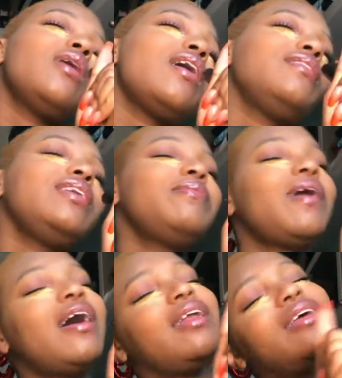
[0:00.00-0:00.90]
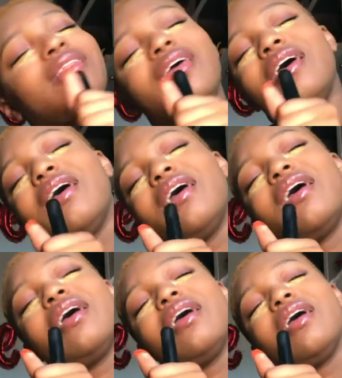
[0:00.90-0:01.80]
worry about a
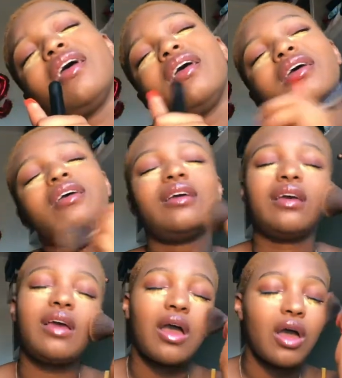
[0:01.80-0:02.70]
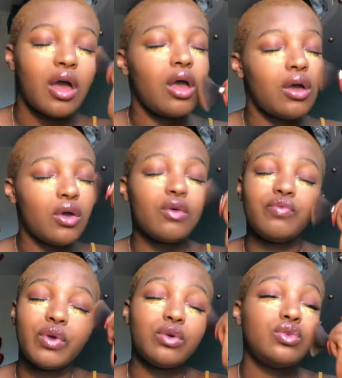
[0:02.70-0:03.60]
thing.
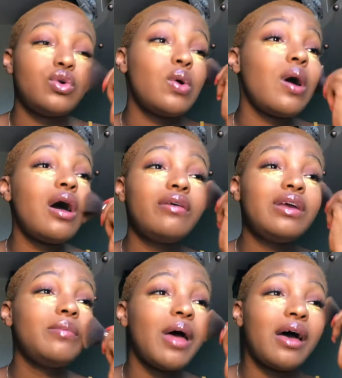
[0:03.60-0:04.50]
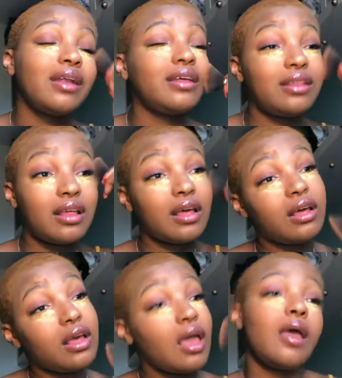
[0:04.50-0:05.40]
Don't you worry about a
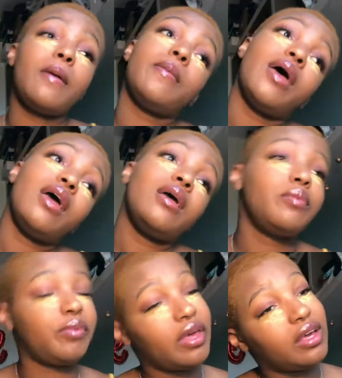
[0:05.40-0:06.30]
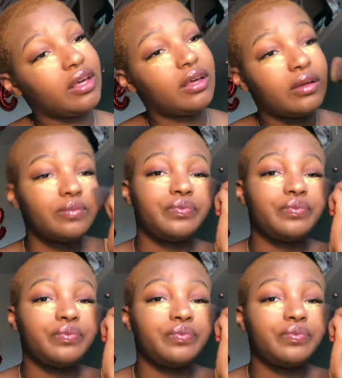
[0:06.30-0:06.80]
thing, baby.